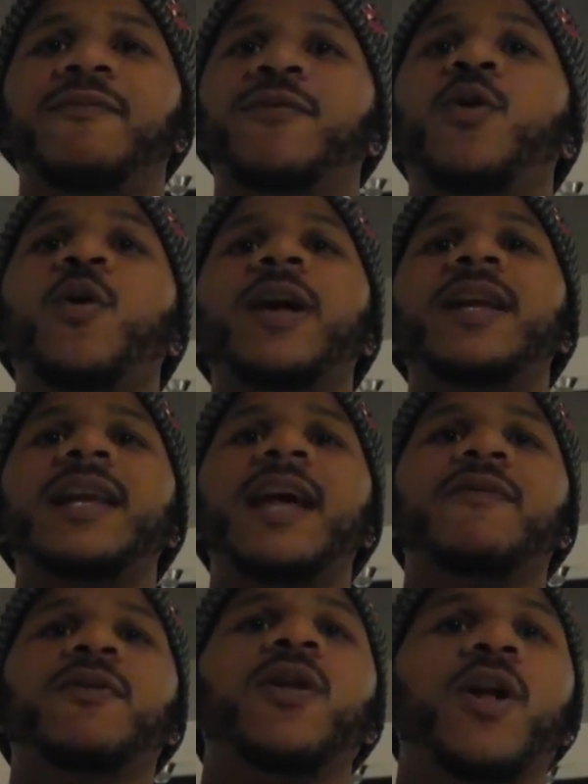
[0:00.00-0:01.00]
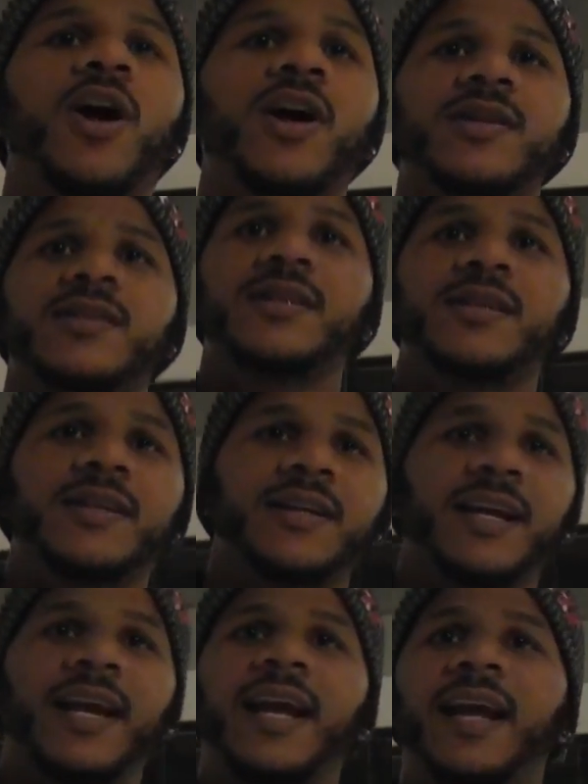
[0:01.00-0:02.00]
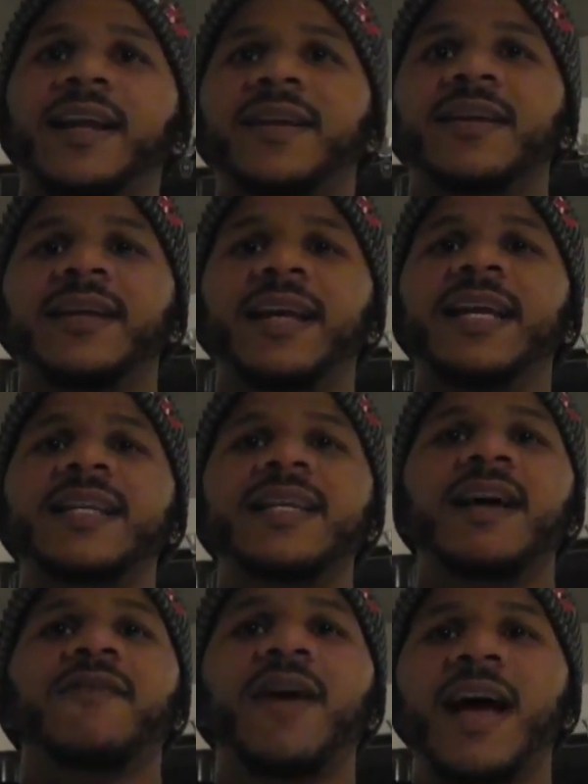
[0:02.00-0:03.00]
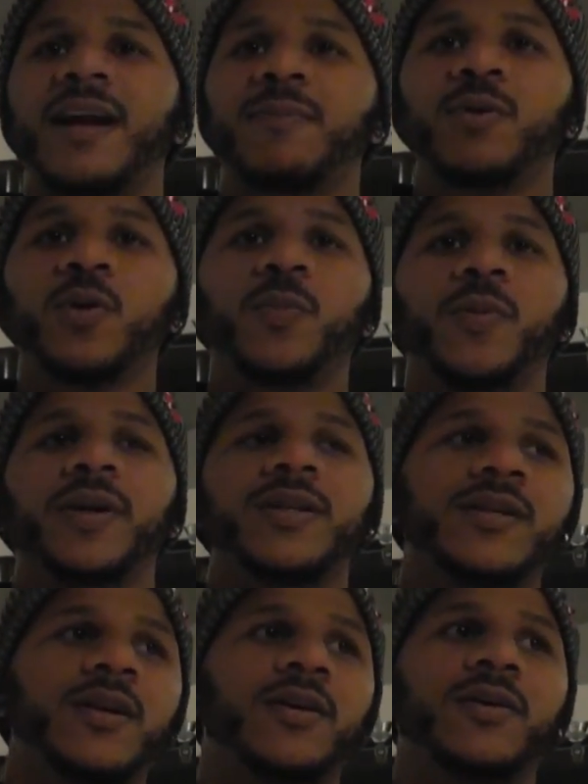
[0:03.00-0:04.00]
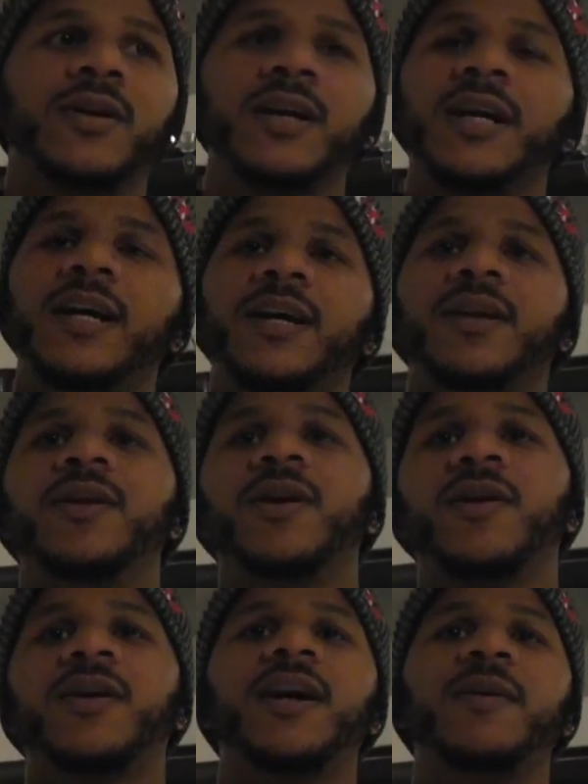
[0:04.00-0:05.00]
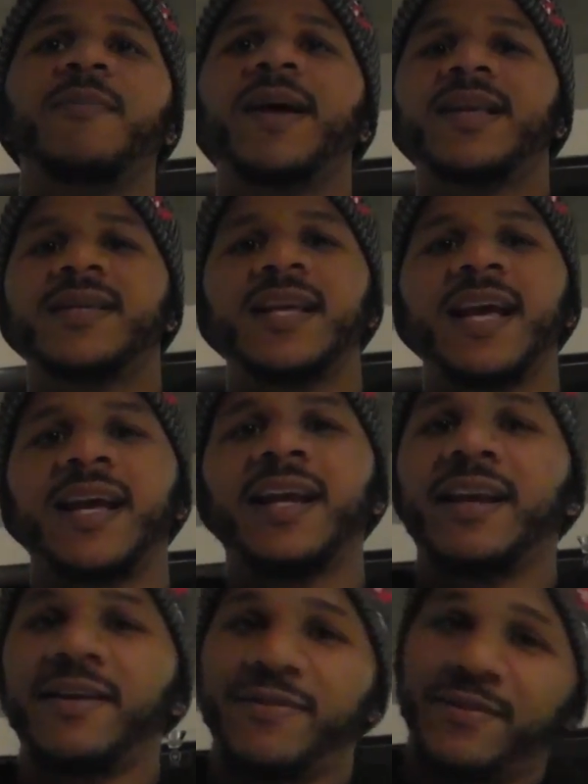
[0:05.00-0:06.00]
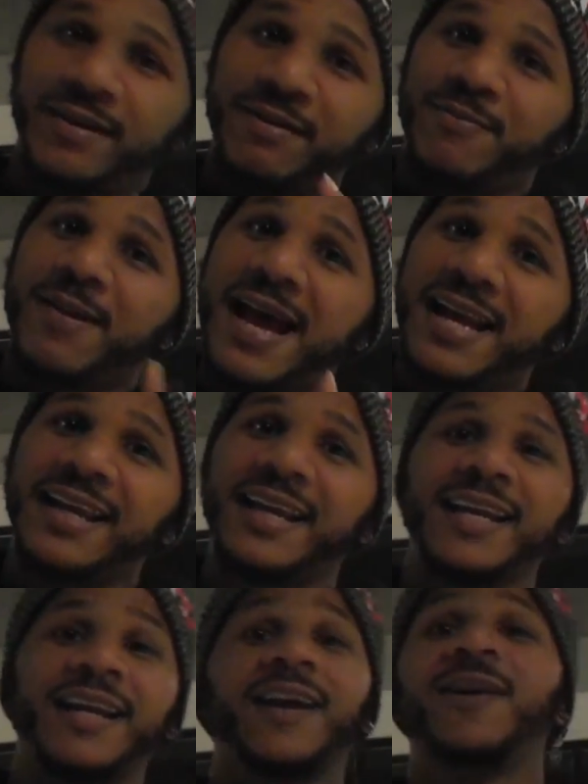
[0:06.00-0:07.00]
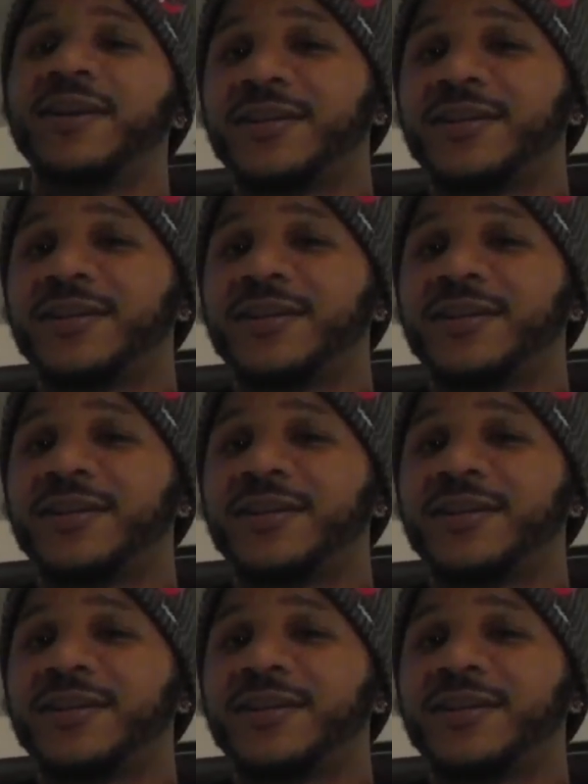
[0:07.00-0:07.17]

Floyd never lost, and he never had a blueprint. So, you know, come May 2nd, if, if Manny in there,